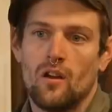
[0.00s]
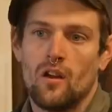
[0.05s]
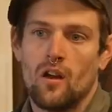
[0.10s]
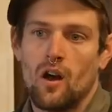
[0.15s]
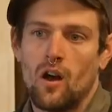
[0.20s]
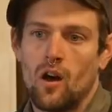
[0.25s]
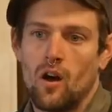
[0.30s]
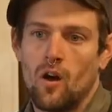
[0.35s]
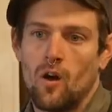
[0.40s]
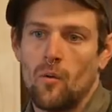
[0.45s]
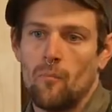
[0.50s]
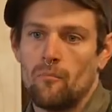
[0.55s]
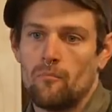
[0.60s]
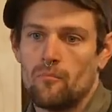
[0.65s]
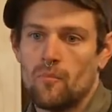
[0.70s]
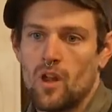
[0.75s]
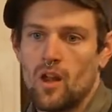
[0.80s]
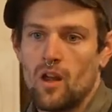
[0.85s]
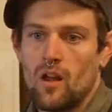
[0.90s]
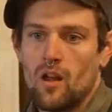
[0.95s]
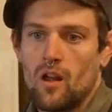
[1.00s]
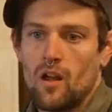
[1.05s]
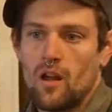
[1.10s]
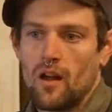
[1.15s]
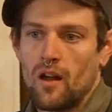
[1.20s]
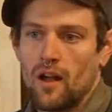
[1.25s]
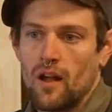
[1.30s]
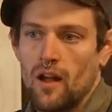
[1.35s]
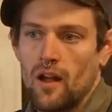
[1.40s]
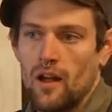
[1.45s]

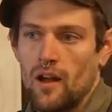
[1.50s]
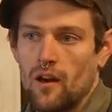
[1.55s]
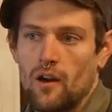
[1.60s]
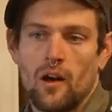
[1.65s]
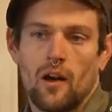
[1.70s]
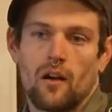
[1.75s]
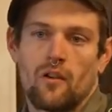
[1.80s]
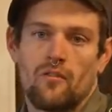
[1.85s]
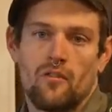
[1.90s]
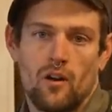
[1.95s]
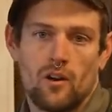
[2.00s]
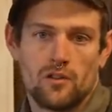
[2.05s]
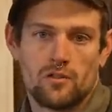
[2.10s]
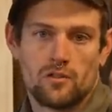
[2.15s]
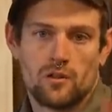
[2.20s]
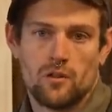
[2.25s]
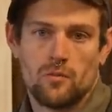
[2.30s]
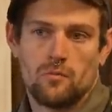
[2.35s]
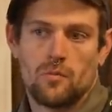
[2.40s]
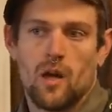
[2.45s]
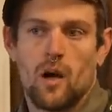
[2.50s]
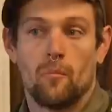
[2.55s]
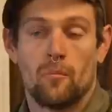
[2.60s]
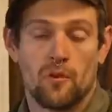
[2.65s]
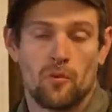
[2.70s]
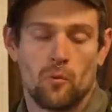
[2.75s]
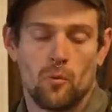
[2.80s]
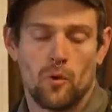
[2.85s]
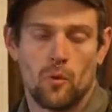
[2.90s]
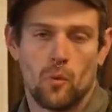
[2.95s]
I got Eric Falshrim,
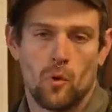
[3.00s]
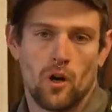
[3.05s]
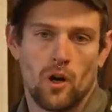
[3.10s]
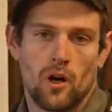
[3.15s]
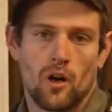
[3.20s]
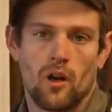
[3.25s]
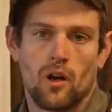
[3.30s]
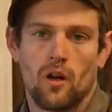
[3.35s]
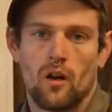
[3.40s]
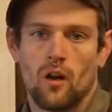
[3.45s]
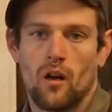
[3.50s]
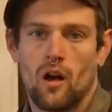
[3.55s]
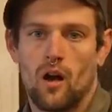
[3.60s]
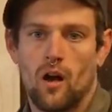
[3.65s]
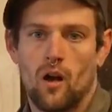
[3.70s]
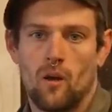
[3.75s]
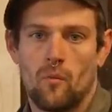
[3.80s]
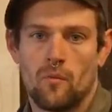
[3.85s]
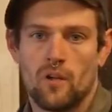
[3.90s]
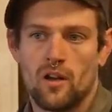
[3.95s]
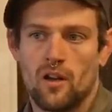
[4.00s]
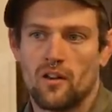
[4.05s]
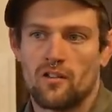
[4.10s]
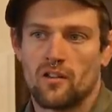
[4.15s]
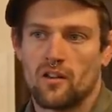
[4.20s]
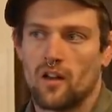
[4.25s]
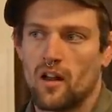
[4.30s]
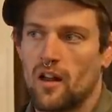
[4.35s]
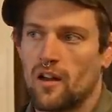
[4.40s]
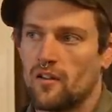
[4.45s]
Compass Woodwork. He does
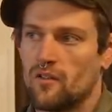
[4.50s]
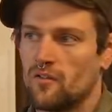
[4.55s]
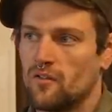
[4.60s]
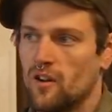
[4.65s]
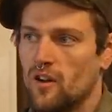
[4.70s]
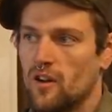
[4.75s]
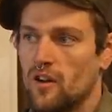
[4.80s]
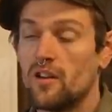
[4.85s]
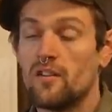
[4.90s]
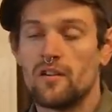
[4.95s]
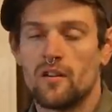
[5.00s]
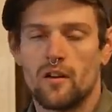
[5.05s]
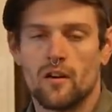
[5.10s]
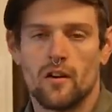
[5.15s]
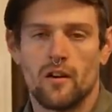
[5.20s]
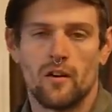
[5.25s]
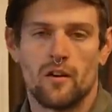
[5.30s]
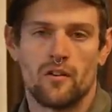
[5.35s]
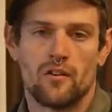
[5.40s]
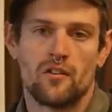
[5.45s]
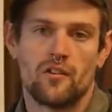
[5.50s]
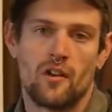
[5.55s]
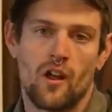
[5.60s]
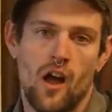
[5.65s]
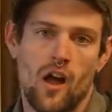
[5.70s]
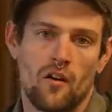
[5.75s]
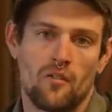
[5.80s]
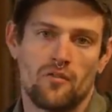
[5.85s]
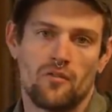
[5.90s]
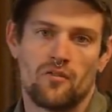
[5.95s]
a lot of interior
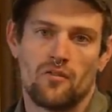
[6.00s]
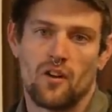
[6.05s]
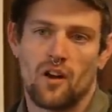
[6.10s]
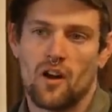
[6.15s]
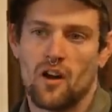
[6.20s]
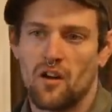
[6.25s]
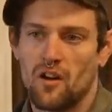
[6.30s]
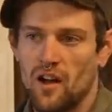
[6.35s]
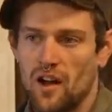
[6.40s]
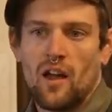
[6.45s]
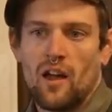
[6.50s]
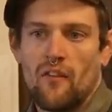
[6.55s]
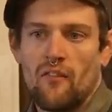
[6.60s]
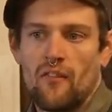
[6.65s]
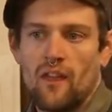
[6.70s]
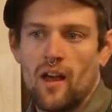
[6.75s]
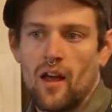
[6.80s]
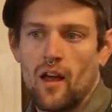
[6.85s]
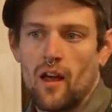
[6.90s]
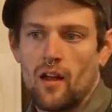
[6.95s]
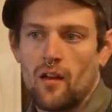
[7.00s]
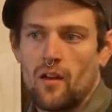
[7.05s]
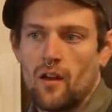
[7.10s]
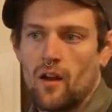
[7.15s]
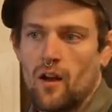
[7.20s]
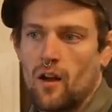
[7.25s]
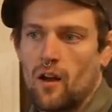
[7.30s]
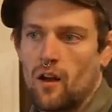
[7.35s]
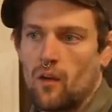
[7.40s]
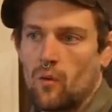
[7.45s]
stuff. And then
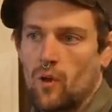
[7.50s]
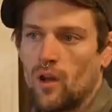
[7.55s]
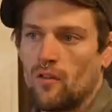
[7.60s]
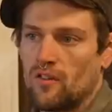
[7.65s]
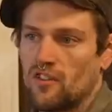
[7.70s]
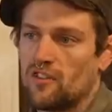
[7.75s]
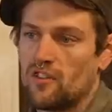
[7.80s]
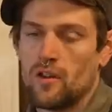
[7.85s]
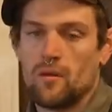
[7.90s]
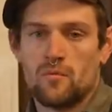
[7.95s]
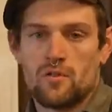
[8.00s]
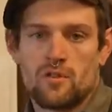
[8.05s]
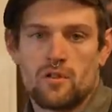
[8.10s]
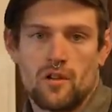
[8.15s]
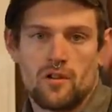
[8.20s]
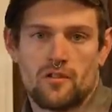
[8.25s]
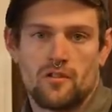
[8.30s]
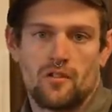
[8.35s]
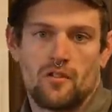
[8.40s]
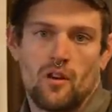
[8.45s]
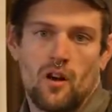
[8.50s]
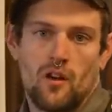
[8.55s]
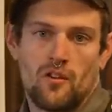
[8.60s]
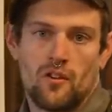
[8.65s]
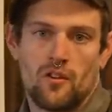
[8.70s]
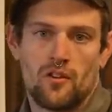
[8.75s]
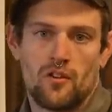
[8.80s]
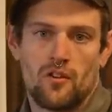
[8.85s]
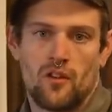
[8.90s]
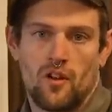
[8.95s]
we have a seamstress on
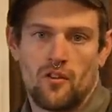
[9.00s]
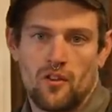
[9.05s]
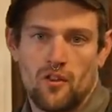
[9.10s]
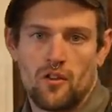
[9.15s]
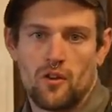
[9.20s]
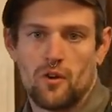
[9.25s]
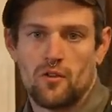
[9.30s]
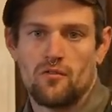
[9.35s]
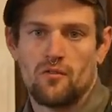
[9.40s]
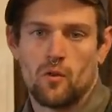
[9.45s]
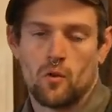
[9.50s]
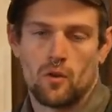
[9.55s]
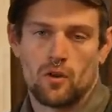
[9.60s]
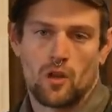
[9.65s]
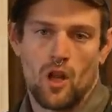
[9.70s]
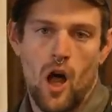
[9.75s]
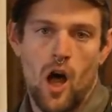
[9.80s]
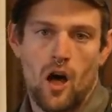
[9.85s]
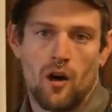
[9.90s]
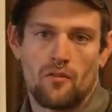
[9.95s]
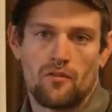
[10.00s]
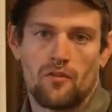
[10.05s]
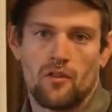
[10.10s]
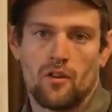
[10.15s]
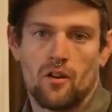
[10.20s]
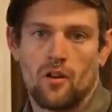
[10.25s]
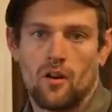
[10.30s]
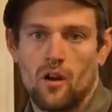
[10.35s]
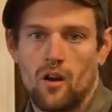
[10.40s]
the third floor loft,